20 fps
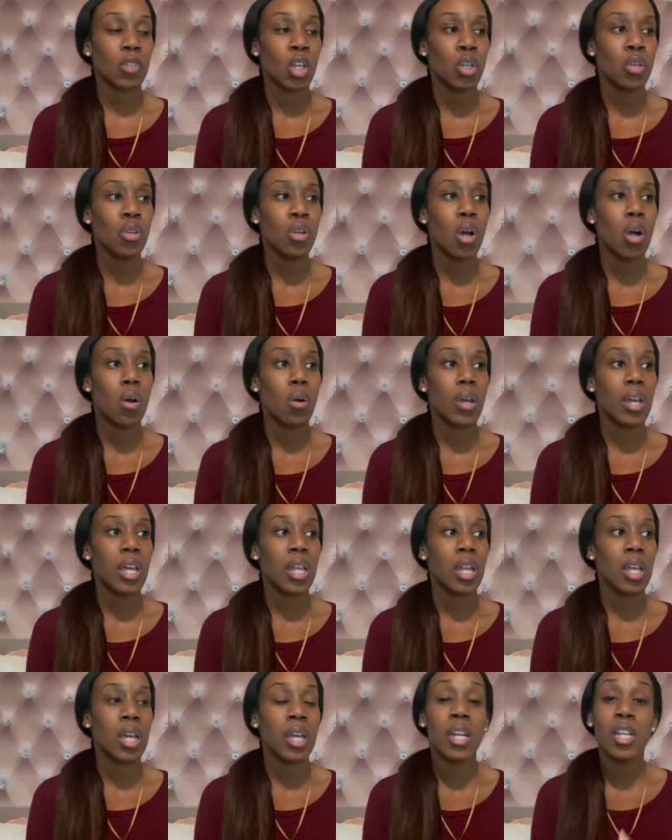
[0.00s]
you know,
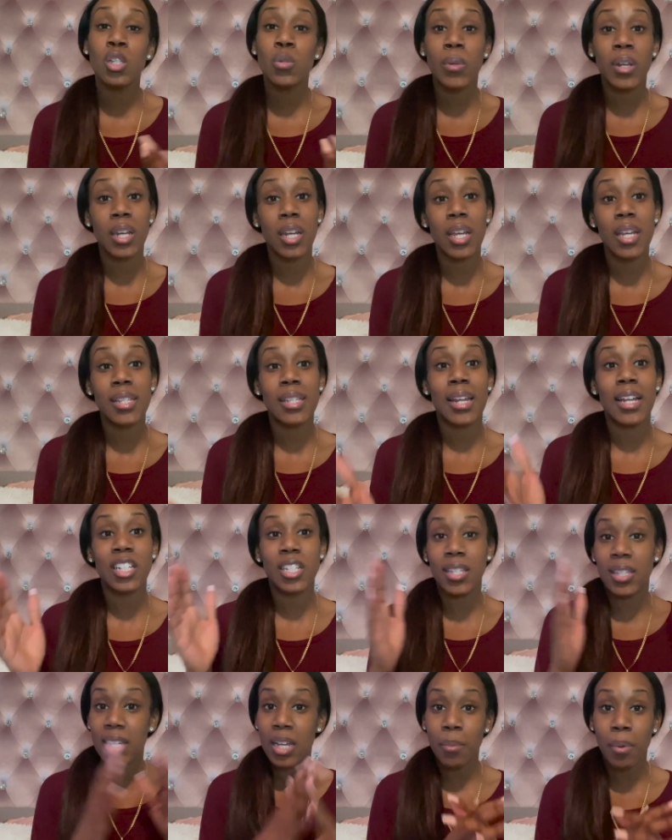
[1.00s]
it is what it is. And I
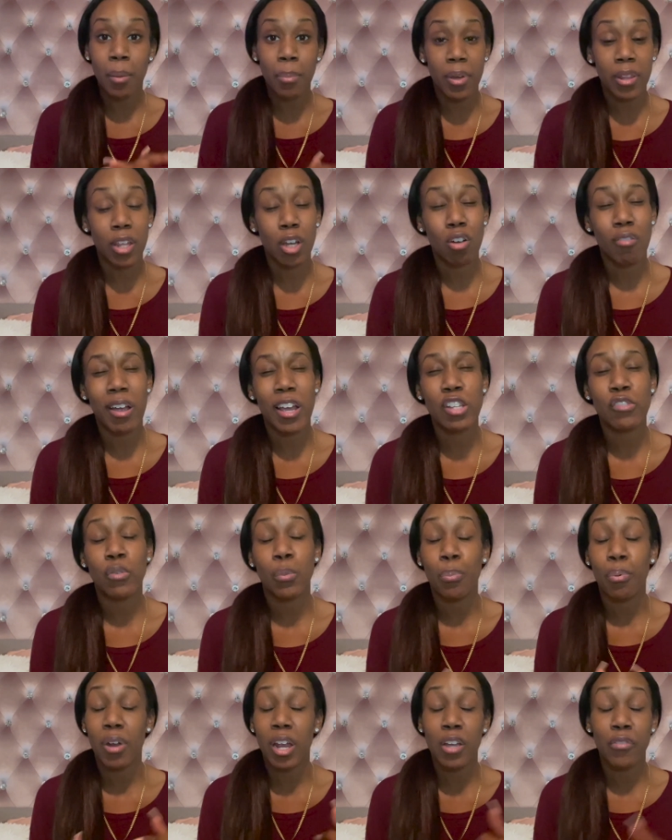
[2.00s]
just thank my brother in Christ for
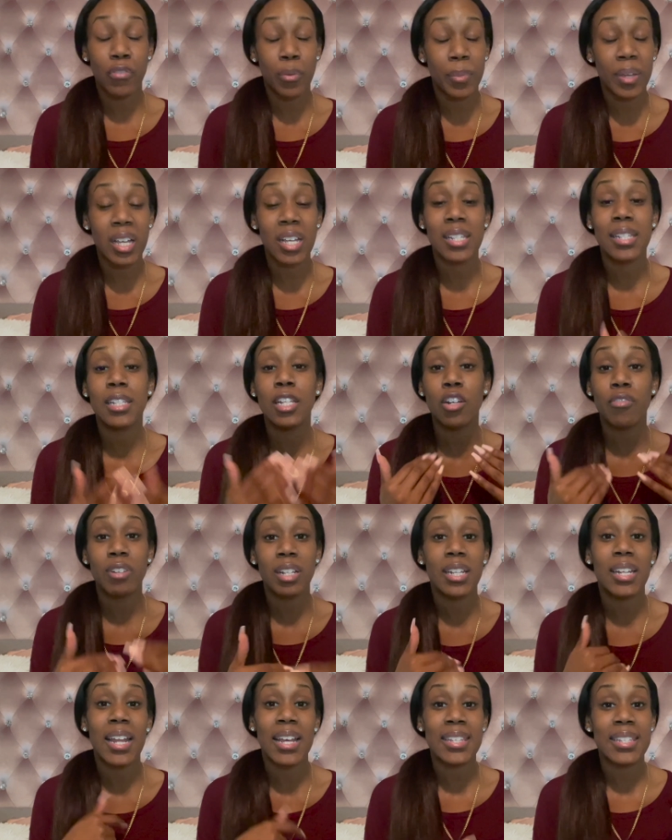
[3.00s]
praying for me, because
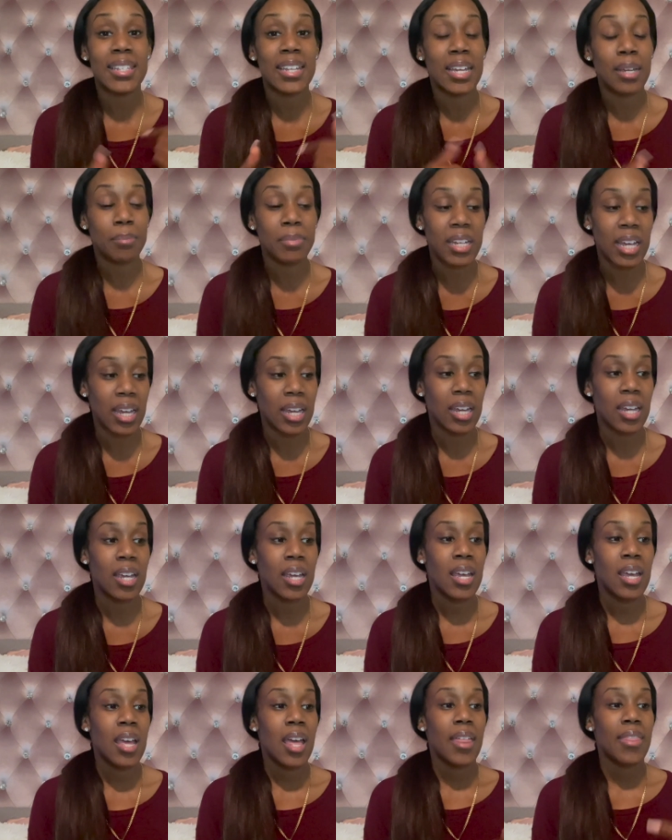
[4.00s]
literally that same day
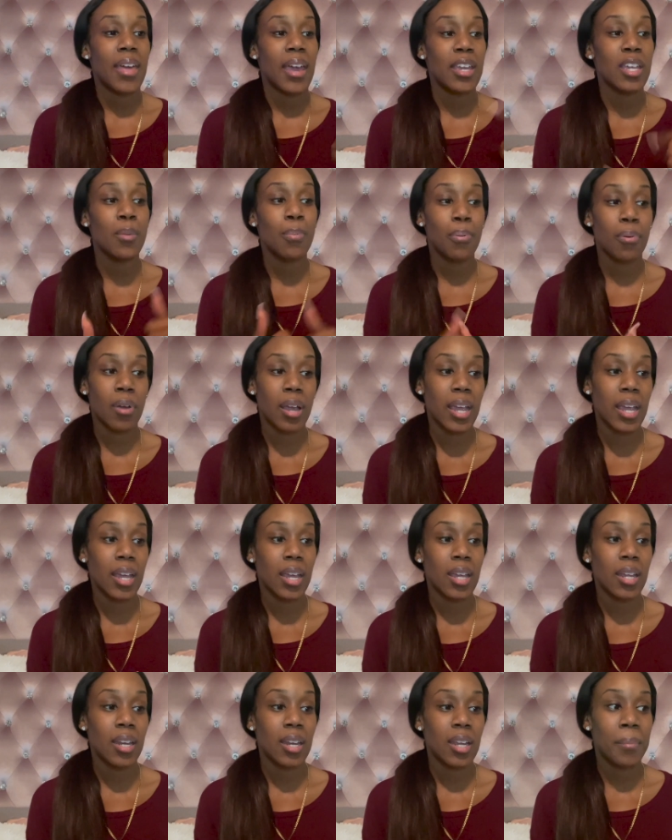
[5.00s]
that he
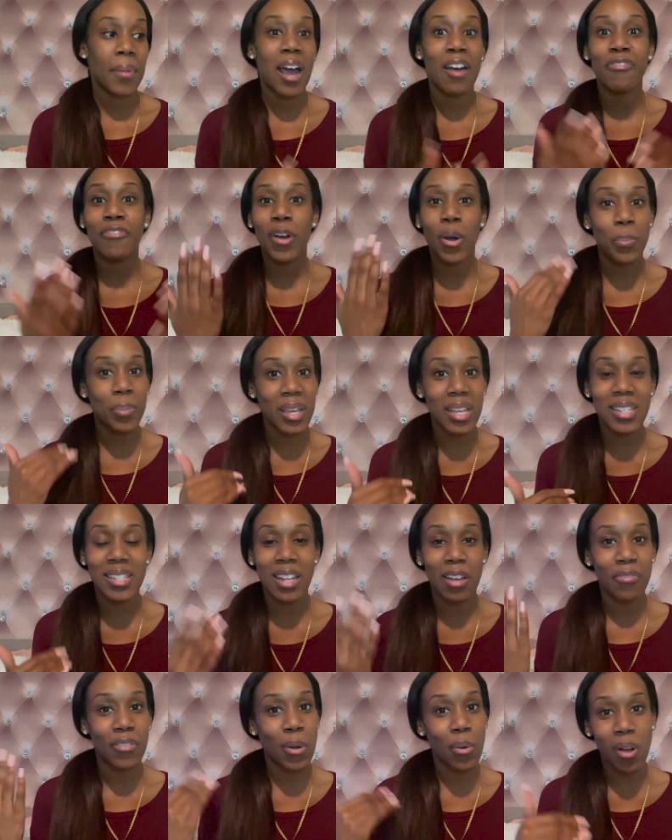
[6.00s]
prayed, I felt peace. I
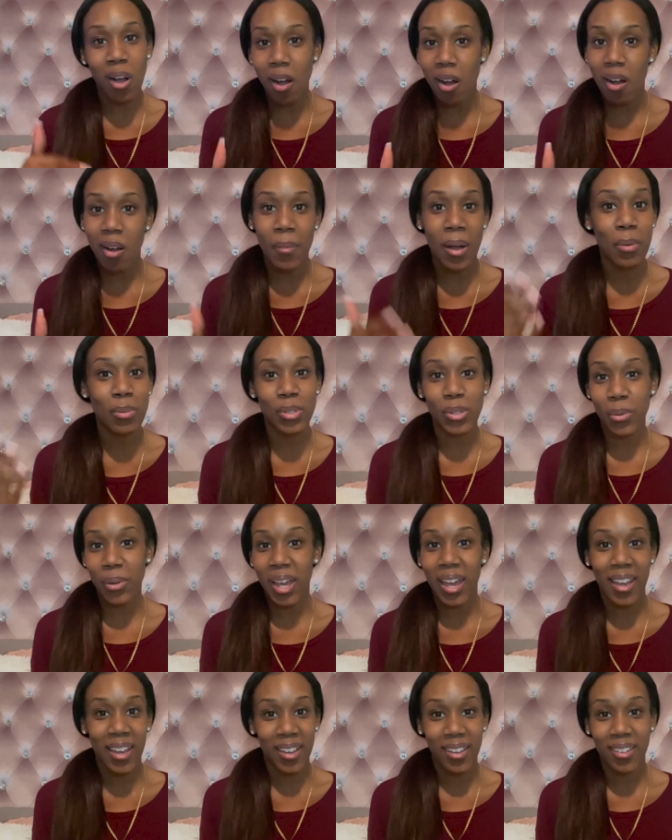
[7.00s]
felt calm. I was
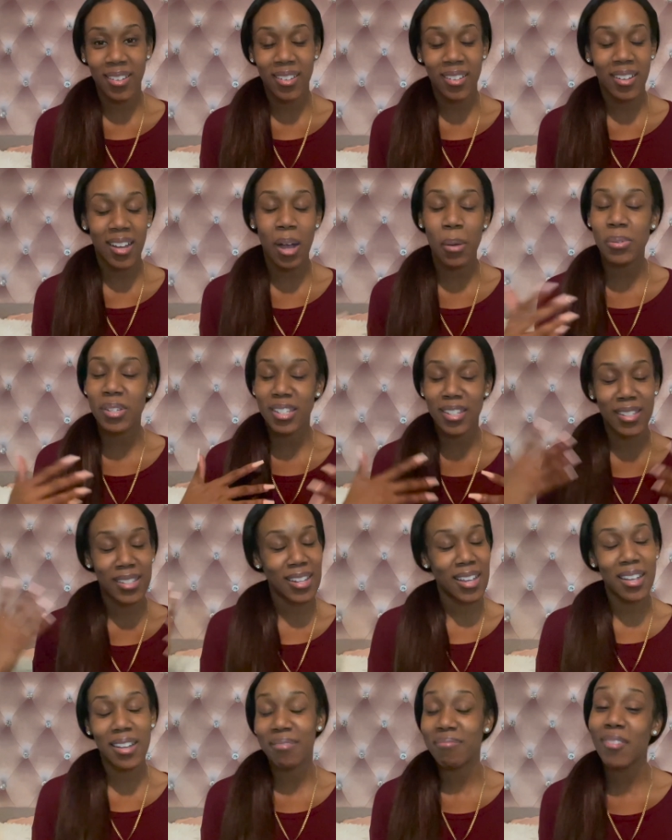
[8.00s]
okay. I was just
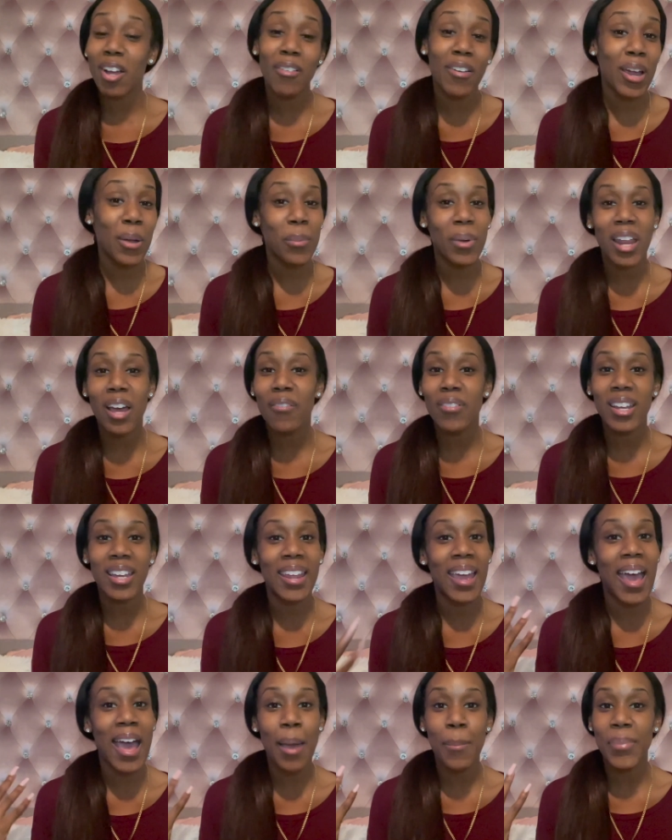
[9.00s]
like, all right, whatever. It
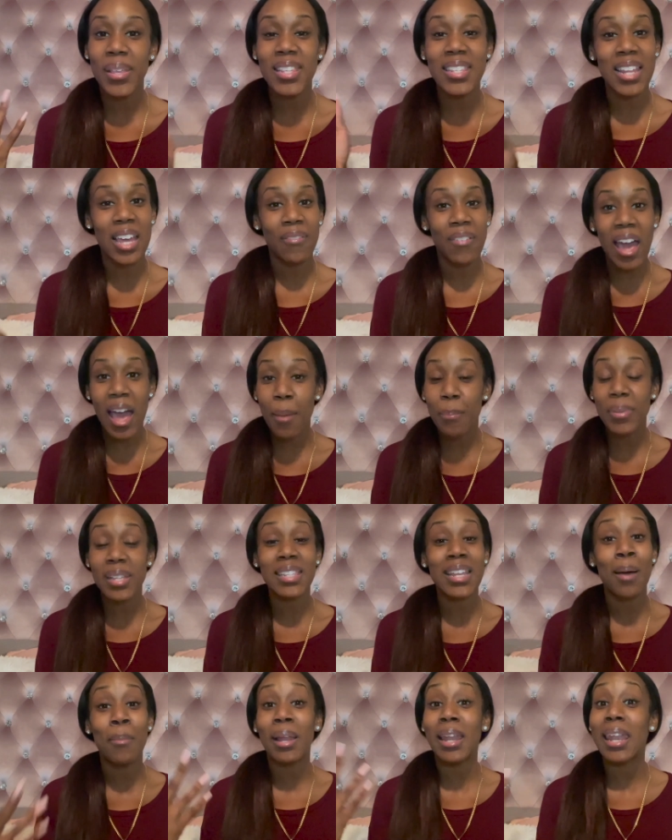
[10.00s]
happens. Life happens.
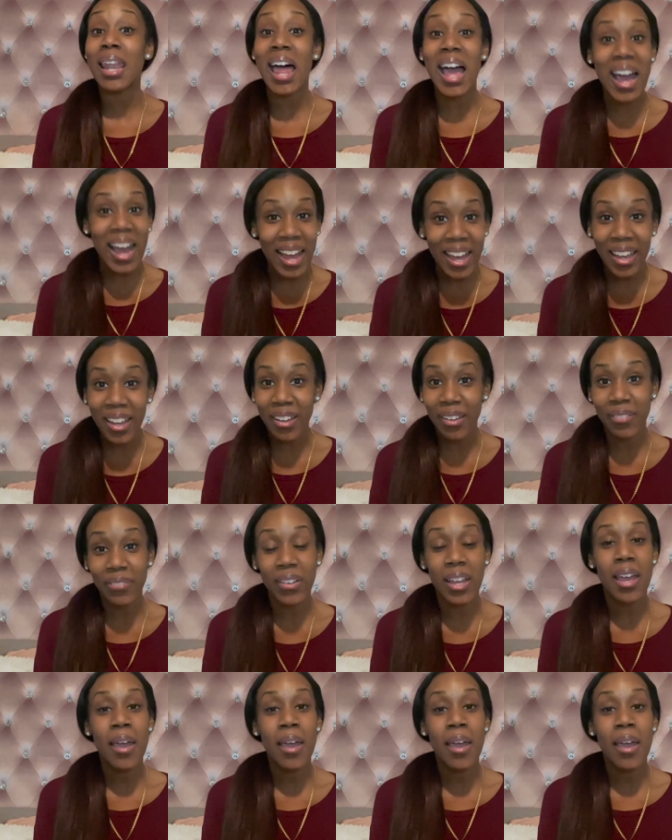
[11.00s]
I'm alive.